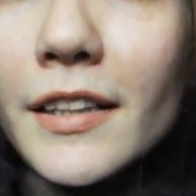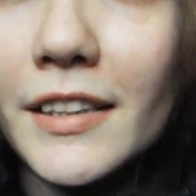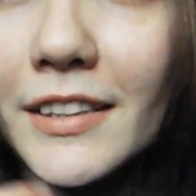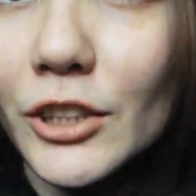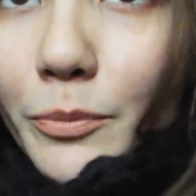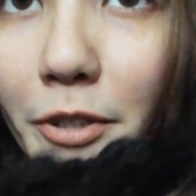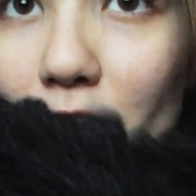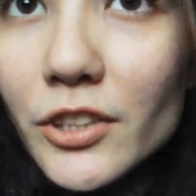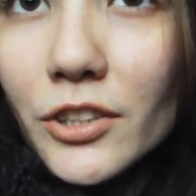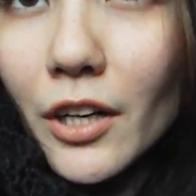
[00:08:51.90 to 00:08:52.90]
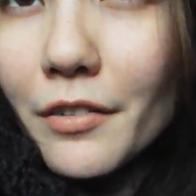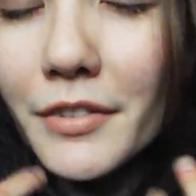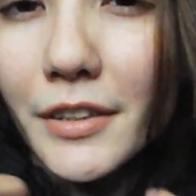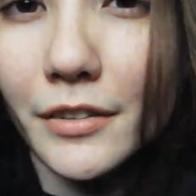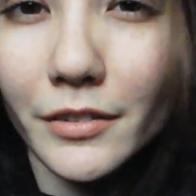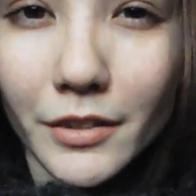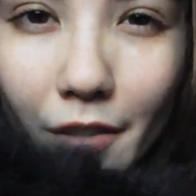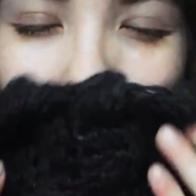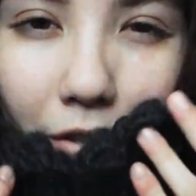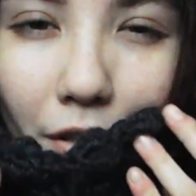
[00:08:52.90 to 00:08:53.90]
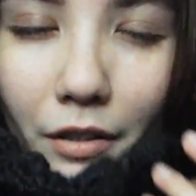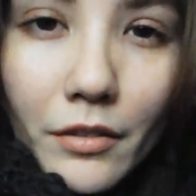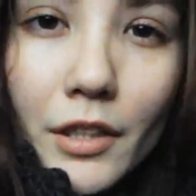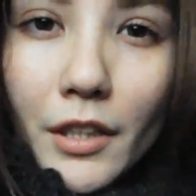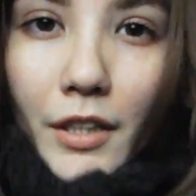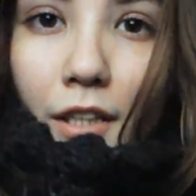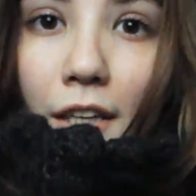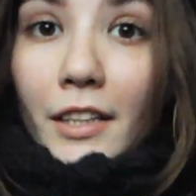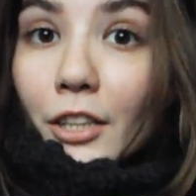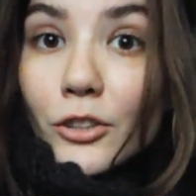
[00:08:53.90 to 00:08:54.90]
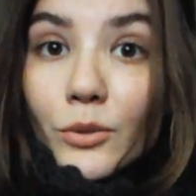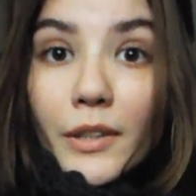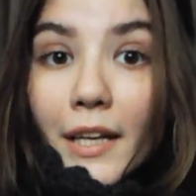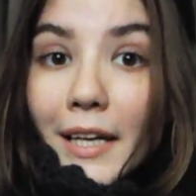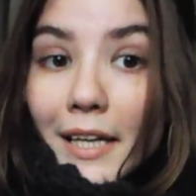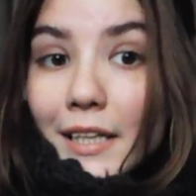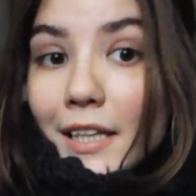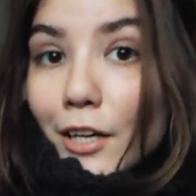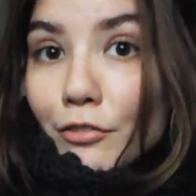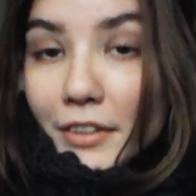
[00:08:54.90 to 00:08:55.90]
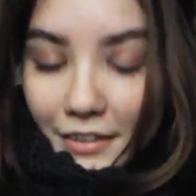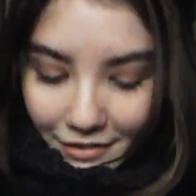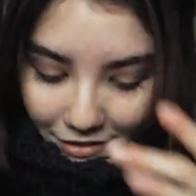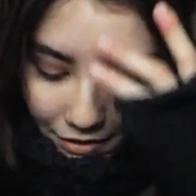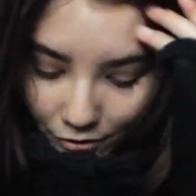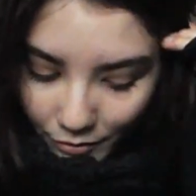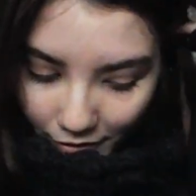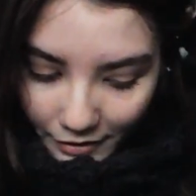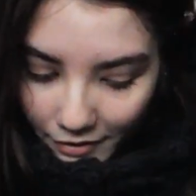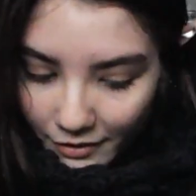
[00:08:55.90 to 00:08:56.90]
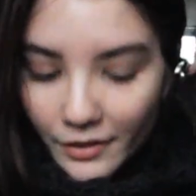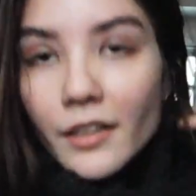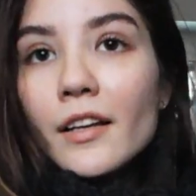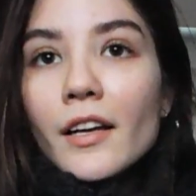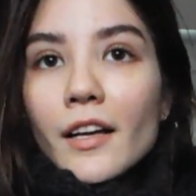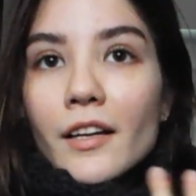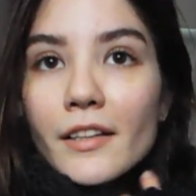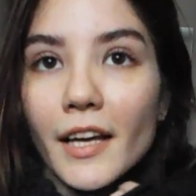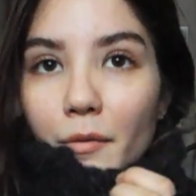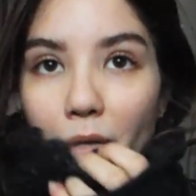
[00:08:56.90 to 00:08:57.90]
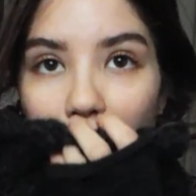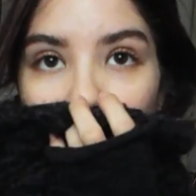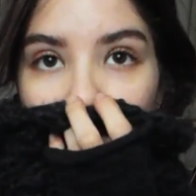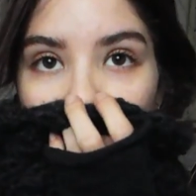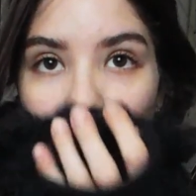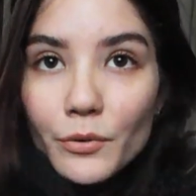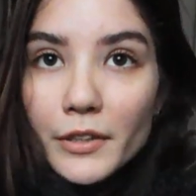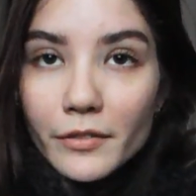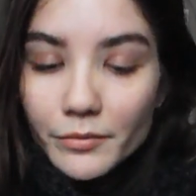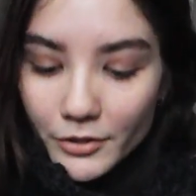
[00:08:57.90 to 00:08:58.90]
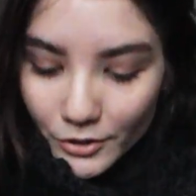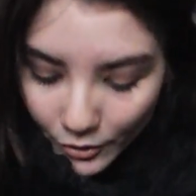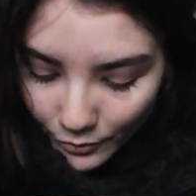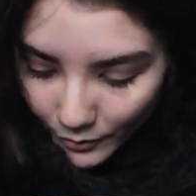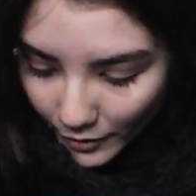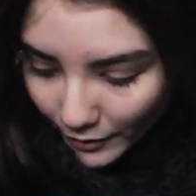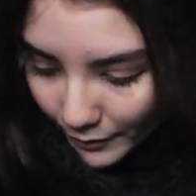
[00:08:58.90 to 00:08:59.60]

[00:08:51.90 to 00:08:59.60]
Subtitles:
it's super just soft and comfy, and it goes with any outfit. So yeah, man, there's that one. So